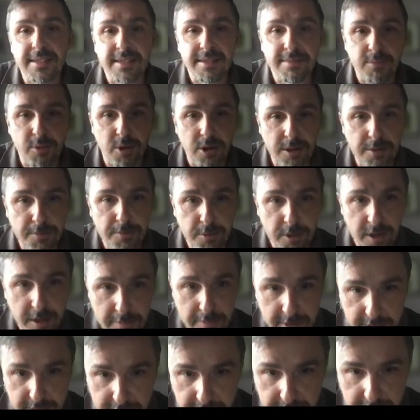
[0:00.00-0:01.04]
more
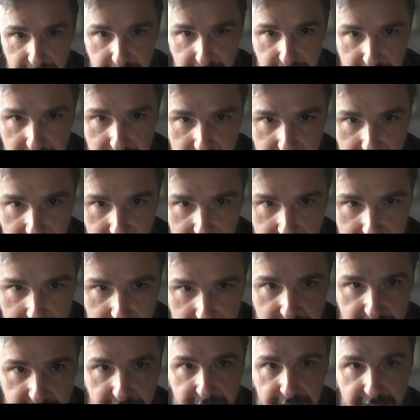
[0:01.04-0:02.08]
properly,
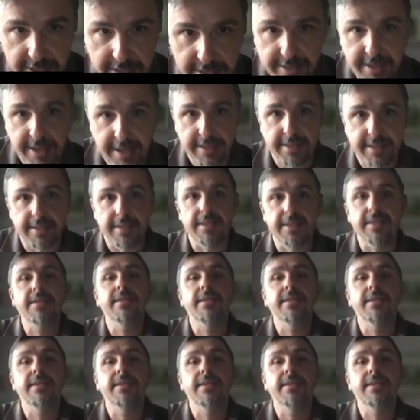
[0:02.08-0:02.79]
and we did that.